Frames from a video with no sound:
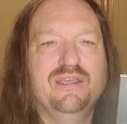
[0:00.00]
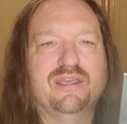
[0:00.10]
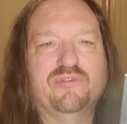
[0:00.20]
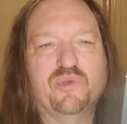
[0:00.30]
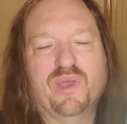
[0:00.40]

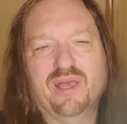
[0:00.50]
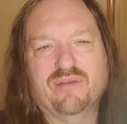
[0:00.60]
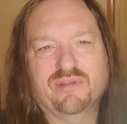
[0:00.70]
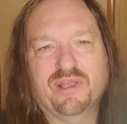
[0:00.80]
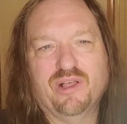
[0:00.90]
If you have
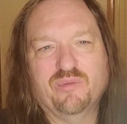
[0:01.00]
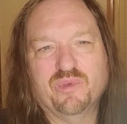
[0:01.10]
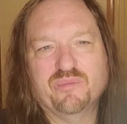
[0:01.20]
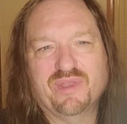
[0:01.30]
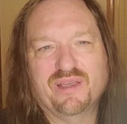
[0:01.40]
an
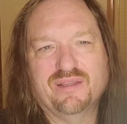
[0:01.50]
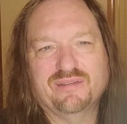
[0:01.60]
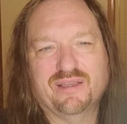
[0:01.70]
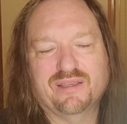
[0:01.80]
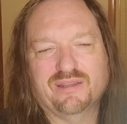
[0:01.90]
album that
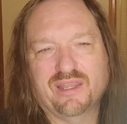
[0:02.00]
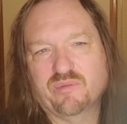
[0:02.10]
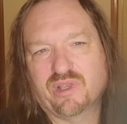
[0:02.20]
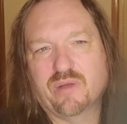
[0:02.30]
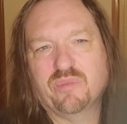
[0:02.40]
I can name
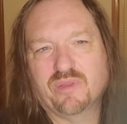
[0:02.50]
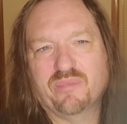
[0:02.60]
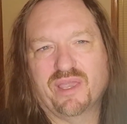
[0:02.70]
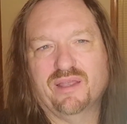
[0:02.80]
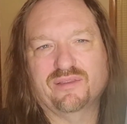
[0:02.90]
a couple of
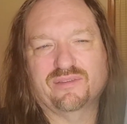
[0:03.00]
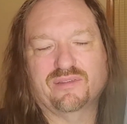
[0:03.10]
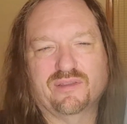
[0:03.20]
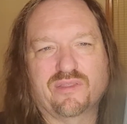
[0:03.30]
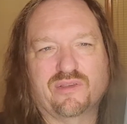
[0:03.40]
bands,
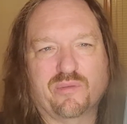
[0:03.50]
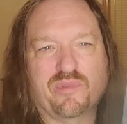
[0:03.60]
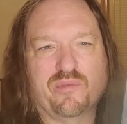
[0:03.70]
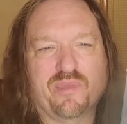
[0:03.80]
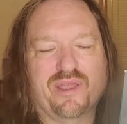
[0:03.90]
another
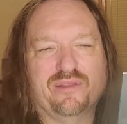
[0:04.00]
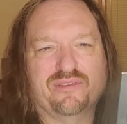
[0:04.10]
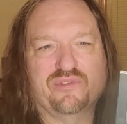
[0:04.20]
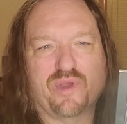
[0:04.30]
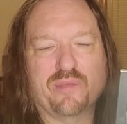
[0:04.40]
couple of bands,
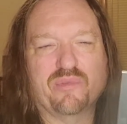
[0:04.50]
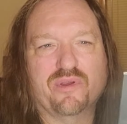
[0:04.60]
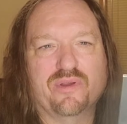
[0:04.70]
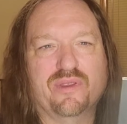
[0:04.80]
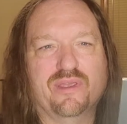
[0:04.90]

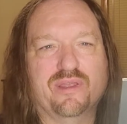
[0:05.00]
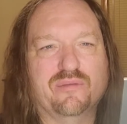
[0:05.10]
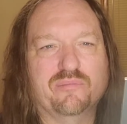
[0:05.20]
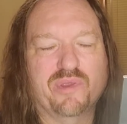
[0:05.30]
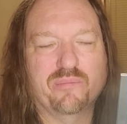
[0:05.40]
Striper
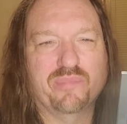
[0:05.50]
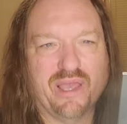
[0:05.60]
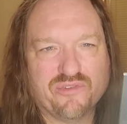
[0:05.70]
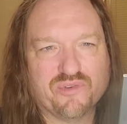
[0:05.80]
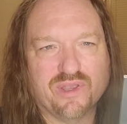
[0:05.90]
and
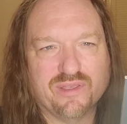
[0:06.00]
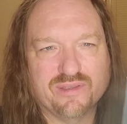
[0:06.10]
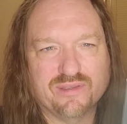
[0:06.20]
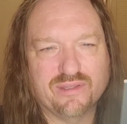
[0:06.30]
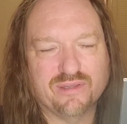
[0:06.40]
Petra,
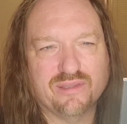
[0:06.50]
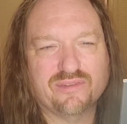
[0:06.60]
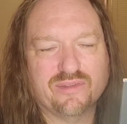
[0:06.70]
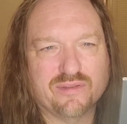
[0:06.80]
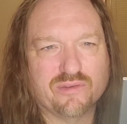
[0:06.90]
at
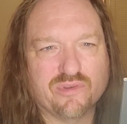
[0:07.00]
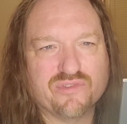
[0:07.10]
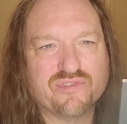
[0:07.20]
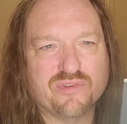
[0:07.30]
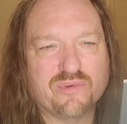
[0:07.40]
least in the
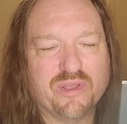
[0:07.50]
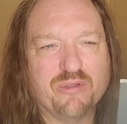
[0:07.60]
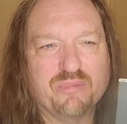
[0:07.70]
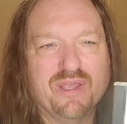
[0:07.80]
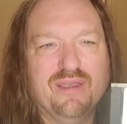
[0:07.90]
Christian
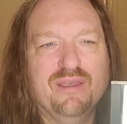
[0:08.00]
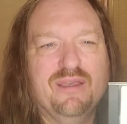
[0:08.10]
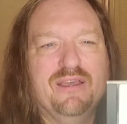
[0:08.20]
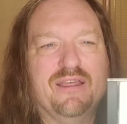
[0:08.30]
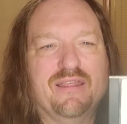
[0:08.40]
realm,
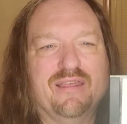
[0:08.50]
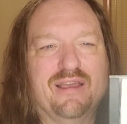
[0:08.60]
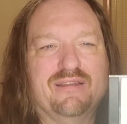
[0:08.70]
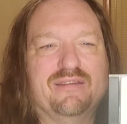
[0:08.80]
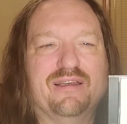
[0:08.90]

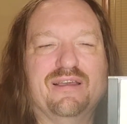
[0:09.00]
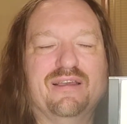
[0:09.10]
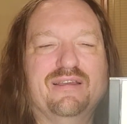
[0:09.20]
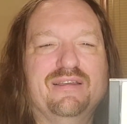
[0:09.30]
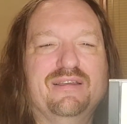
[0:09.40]
that that